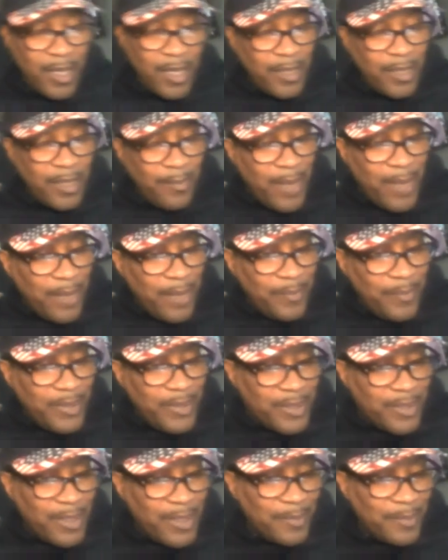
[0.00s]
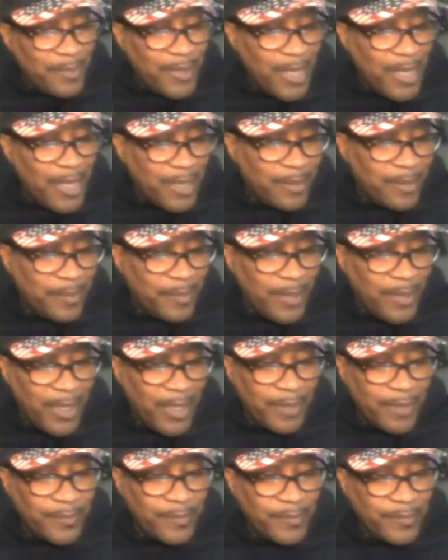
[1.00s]
It might be something I could
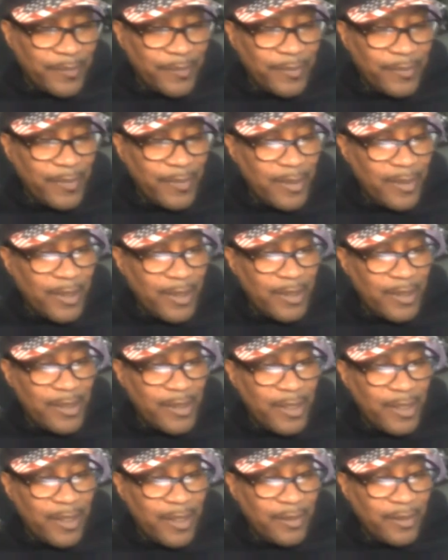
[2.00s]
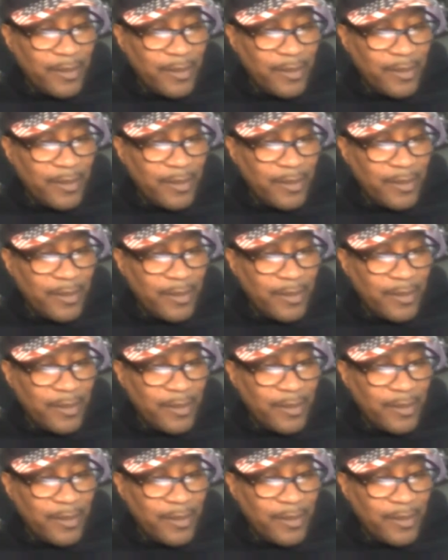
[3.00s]
play. Let's see.